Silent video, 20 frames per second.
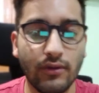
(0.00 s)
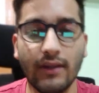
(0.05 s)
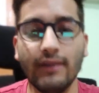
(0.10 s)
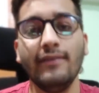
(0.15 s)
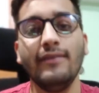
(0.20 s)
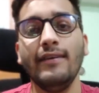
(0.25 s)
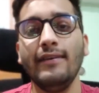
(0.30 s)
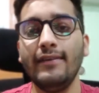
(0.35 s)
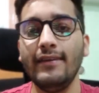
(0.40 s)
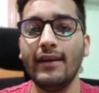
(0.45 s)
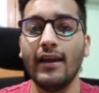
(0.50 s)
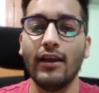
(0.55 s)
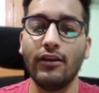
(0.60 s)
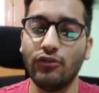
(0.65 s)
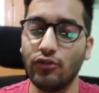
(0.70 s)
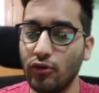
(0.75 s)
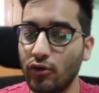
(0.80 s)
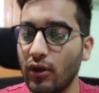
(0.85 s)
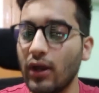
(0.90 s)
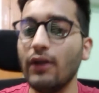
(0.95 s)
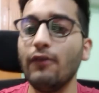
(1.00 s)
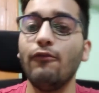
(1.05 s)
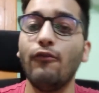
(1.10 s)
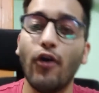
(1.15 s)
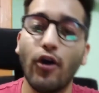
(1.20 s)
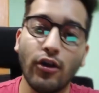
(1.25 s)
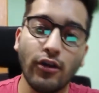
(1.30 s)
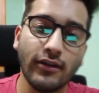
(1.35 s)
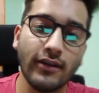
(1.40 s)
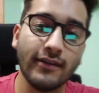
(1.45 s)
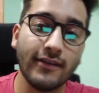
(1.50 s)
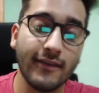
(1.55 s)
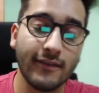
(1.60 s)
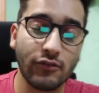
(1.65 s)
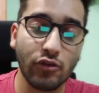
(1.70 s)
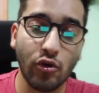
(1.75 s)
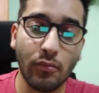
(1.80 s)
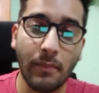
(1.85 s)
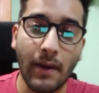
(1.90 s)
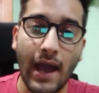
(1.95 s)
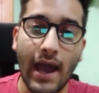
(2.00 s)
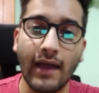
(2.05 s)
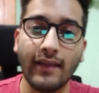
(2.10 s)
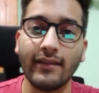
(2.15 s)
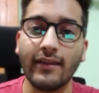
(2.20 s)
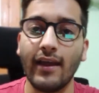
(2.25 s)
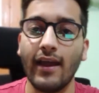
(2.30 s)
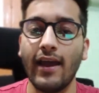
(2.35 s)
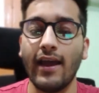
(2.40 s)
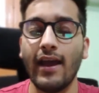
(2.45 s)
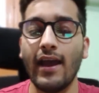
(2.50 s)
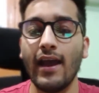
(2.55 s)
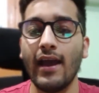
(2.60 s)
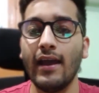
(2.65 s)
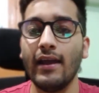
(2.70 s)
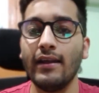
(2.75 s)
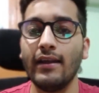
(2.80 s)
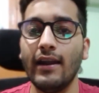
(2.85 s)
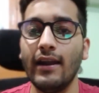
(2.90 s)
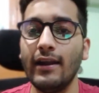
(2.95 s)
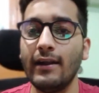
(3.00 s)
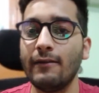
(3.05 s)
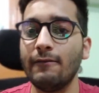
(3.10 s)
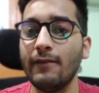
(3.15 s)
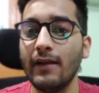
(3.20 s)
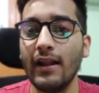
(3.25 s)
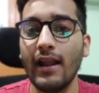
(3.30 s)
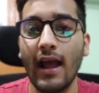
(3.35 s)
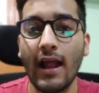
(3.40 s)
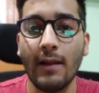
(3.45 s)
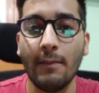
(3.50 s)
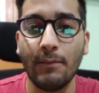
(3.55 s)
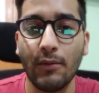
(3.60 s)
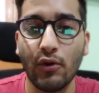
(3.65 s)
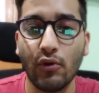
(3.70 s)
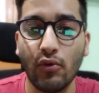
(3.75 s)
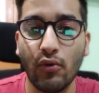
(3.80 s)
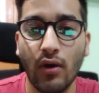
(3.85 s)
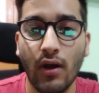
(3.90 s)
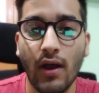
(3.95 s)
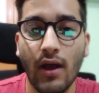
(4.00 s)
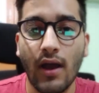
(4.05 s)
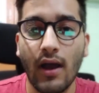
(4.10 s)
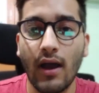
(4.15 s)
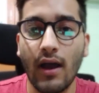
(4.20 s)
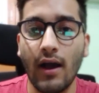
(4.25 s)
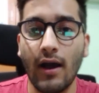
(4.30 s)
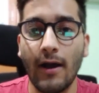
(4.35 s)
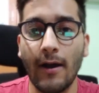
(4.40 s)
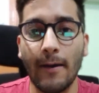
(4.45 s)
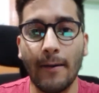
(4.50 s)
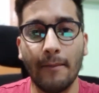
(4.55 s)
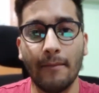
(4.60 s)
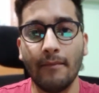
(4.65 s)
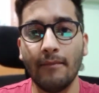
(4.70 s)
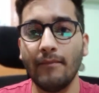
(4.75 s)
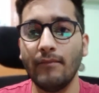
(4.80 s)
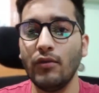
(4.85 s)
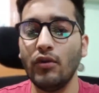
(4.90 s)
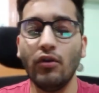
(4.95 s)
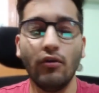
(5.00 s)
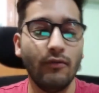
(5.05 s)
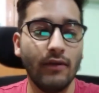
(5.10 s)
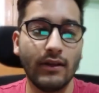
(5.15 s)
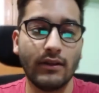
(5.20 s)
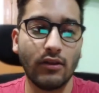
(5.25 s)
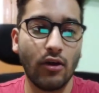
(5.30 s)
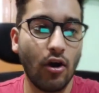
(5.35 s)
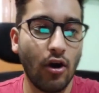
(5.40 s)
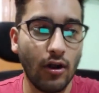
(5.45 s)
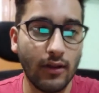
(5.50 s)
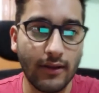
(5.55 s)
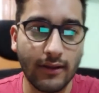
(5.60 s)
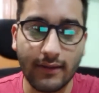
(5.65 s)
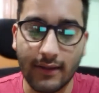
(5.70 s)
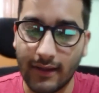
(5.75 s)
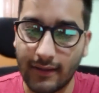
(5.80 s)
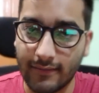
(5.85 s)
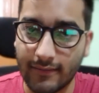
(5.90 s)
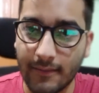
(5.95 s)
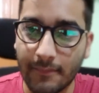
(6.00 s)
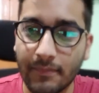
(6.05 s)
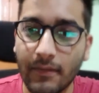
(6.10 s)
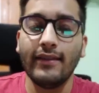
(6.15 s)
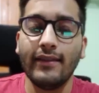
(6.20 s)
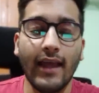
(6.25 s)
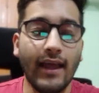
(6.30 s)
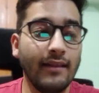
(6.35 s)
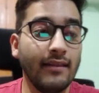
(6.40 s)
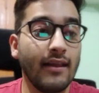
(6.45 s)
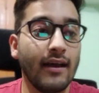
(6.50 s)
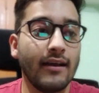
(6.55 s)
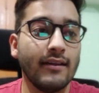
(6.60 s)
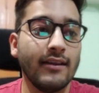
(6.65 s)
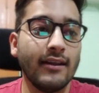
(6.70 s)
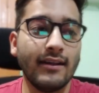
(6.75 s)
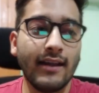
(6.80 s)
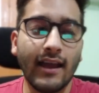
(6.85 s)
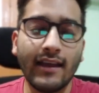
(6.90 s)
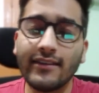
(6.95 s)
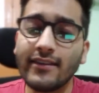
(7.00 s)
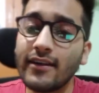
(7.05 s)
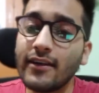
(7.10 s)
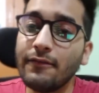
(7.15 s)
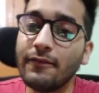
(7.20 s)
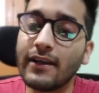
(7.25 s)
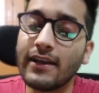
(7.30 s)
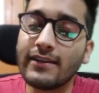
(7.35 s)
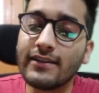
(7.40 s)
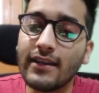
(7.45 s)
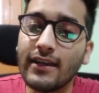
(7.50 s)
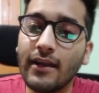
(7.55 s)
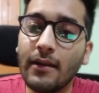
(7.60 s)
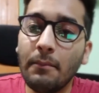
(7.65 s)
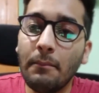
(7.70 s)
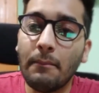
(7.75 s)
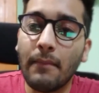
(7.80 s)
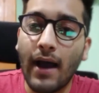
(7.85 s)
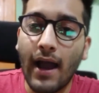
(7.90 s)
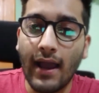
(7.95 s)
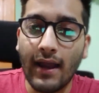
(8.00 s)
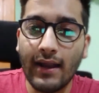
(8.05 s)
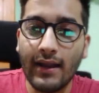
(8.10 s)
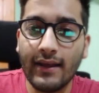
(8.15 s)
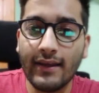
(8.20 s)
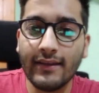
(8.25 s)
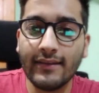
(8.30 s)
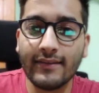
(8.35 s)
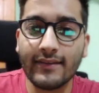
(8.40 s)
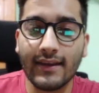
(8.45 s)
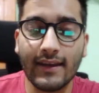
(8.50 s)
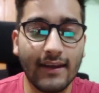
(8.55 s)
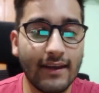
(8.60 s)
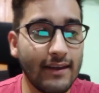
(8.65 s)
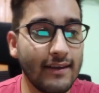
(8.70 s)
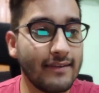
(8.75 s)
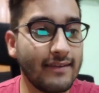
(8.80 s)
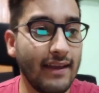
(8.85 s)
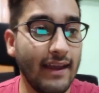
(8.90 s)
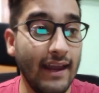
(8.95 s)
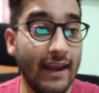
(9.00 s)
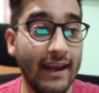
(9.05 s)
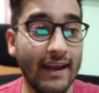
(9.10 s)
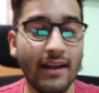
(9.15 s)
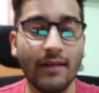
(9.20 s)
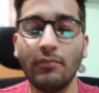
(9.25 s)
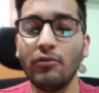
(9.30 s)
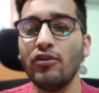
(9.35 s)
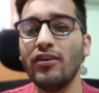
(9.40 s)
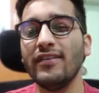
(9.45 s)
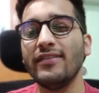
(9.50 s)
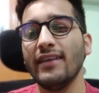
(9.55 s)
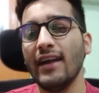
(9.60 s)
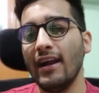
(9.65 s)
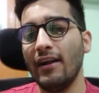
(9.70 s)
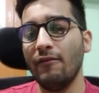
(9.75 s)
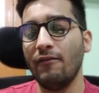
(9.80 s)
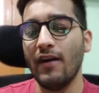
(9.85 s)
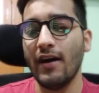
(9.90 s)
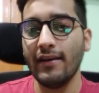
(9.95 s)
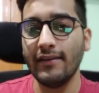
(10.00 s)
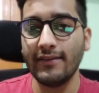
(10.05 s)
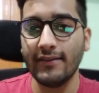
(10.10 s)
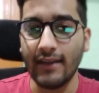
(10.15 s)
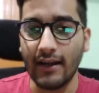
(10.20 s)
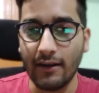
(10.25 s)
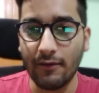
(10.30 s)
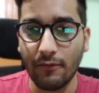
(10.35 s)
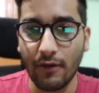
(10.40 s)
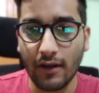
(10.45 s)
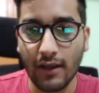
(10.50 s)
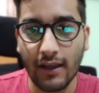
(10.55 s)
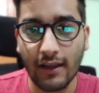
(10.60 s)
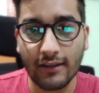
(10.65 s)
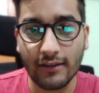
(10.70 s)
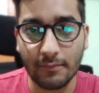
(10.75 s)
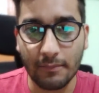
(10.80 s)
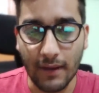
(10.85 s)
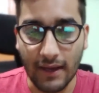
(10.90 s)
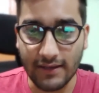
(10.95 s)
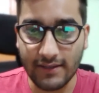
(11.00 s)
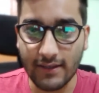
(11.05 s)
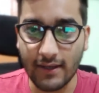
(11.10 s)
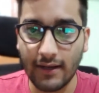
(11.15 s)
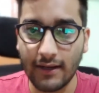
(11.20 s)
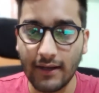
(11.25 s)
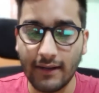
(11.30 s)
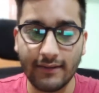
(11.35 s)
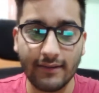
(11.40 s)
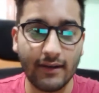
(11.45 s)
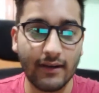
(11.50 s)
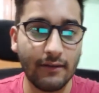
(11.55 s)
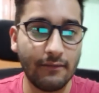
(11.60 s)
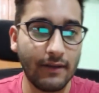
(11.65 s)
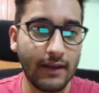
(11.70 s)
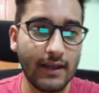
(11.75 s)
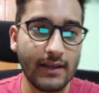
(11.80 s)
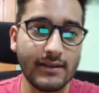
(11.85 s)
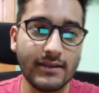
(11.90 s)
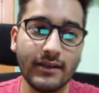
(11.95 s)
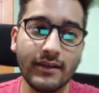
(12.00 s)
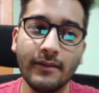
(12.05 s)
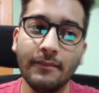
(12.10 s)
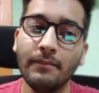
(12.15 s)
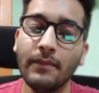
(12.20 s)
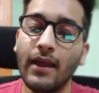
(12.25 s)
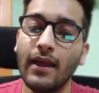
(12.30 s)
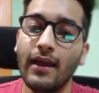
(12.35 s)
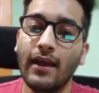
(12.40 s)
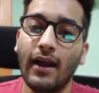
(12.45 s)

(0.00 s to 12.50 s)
Then C C I. So you can follow the Cisco path, and it will help you uh, you know, with all the things. Then the next certification in my list is A W S Advanced Networking Specialty certification.